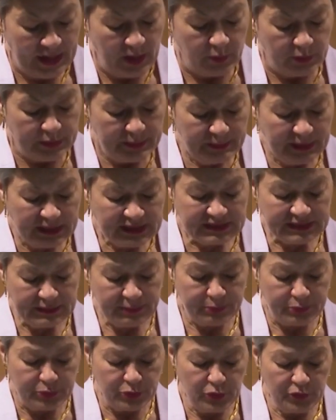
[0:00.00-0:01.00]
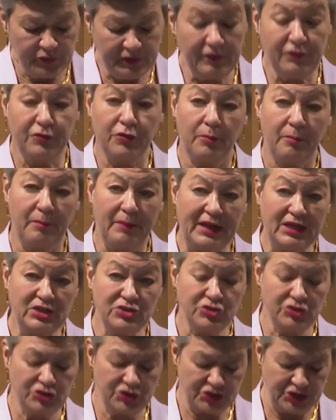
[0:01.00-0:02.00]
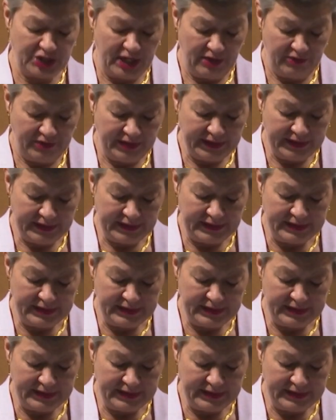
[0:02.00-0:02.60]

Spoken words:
We must improve information sharing